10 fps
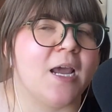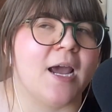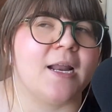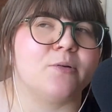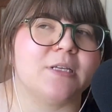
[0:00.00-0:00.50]

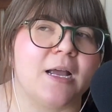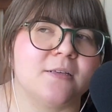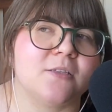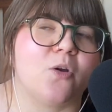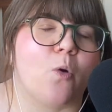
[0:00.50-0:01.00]
And I was
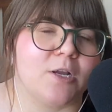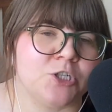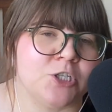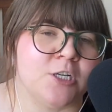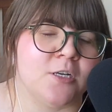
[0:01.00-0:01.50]
asked the
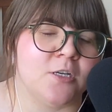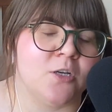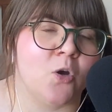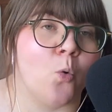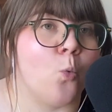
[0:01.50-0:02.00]
question,
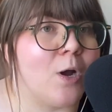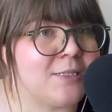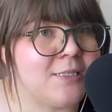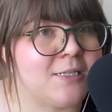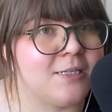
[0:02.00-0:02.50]

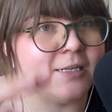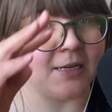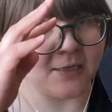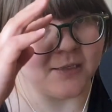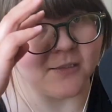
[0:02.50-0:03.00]
what
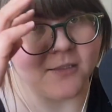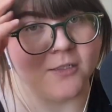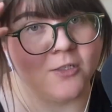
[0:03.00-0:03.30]
is